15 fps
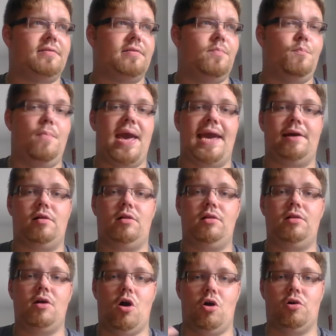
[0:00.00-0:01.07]
Mail
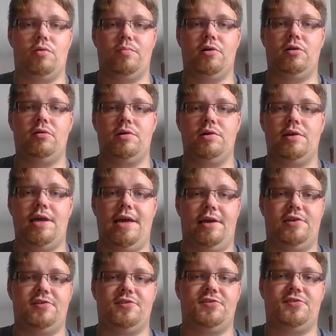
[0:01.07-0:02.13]
armor
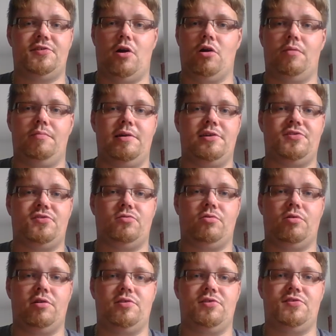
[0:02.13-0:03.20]
is arming
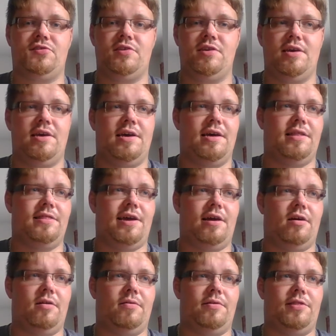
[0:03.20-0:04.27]
swords.
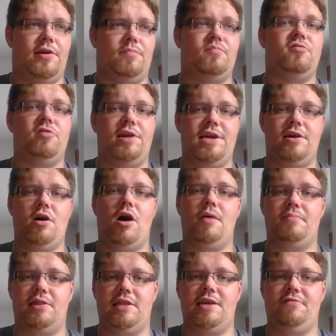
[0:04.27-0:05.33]
They're pretty
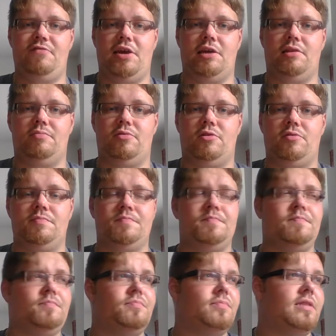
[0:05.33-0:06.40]
commonly available
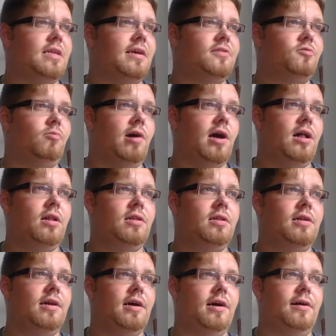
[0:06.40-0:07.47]
as well.
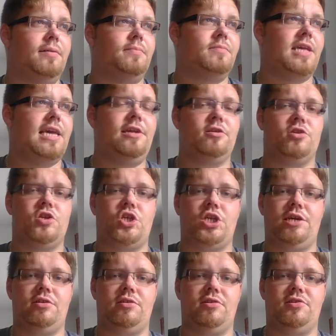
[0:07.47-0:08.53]
Heater
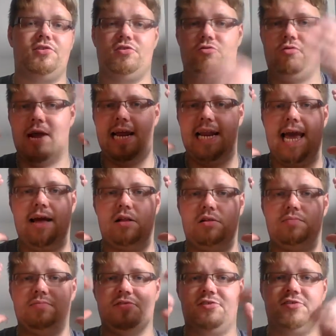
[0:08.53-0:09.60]
shields, great
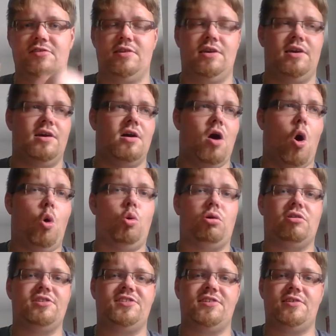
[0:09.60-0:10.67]
helms,
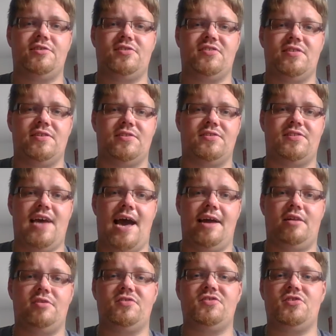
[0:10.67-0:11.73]
horses,
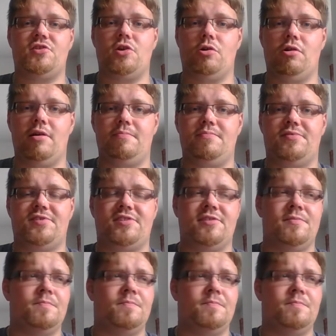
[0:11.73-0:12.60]
saddles, stirrups.